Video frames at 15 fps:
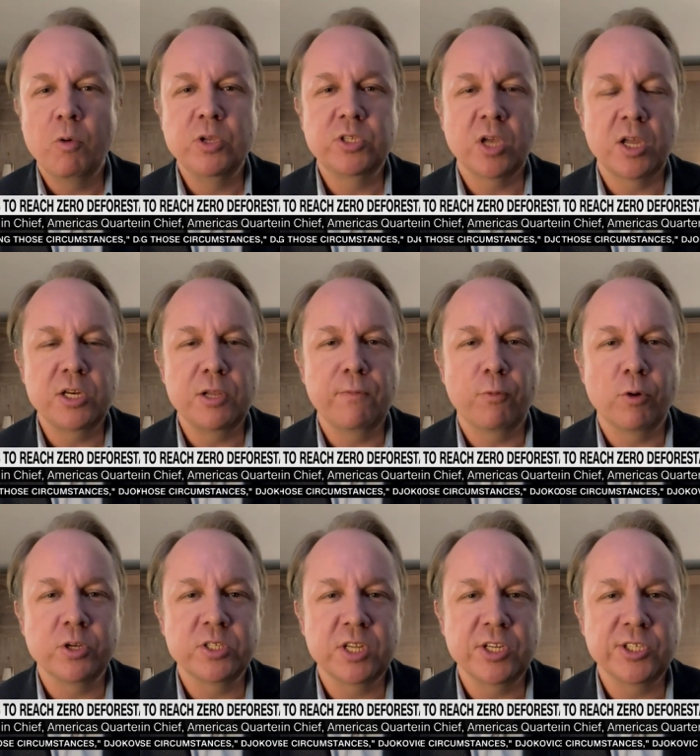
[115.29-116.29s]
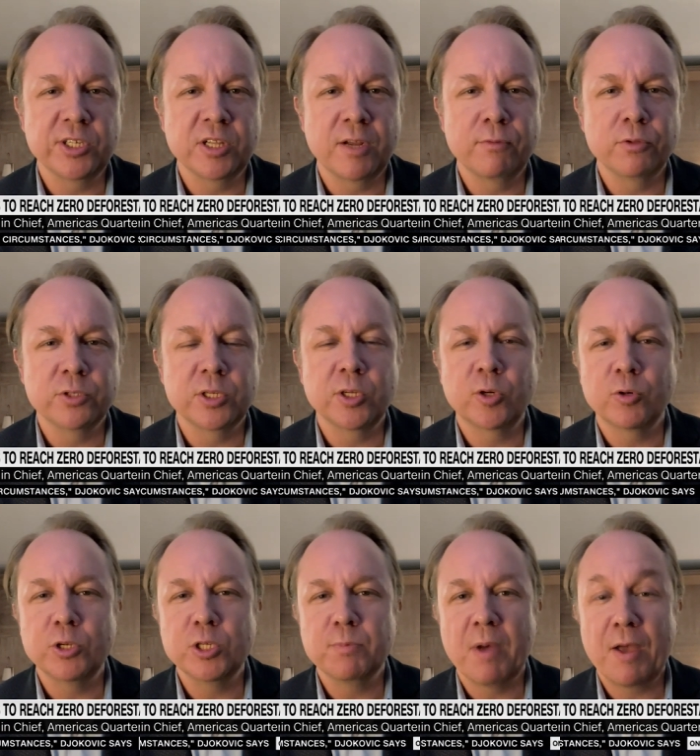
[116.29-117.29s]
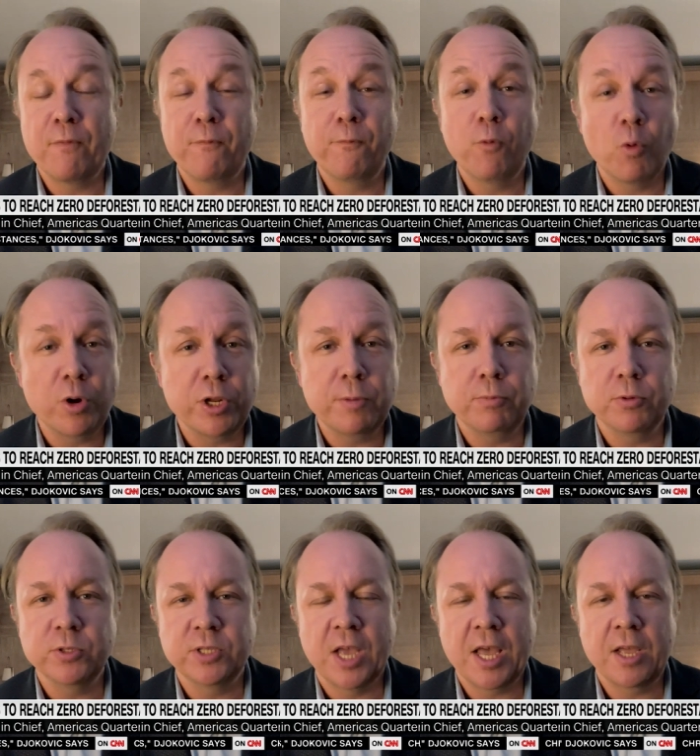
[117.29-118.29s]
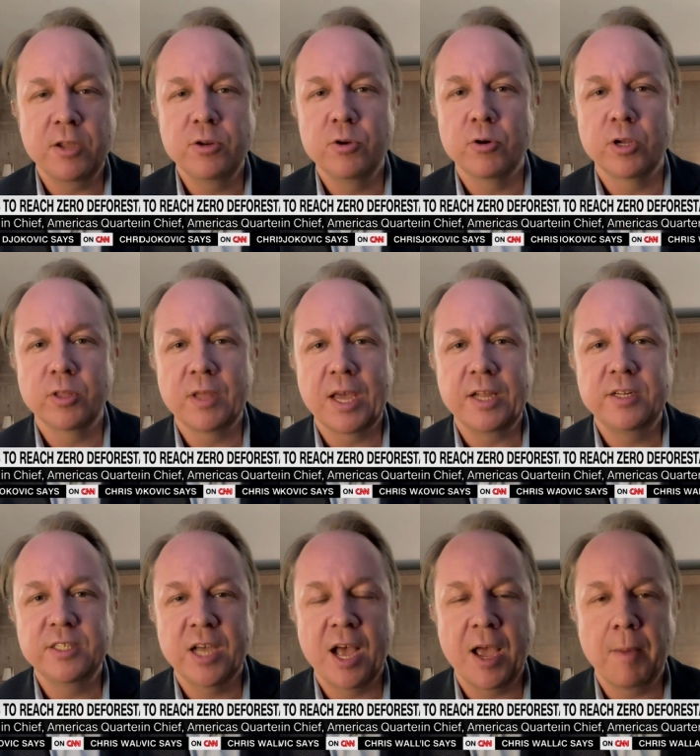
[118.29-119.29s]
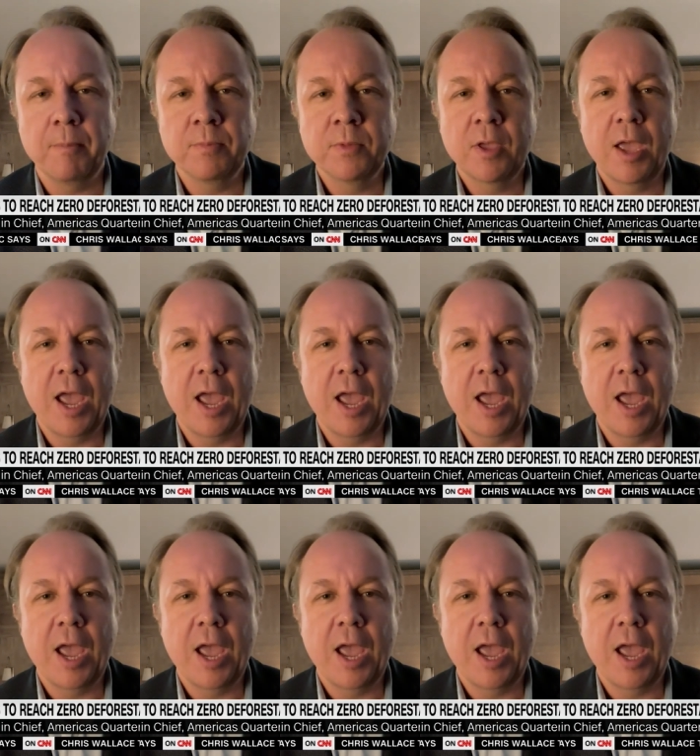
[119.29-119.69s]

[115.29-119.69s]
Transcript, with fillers: we saw deforestation levels increase by 40% during that time.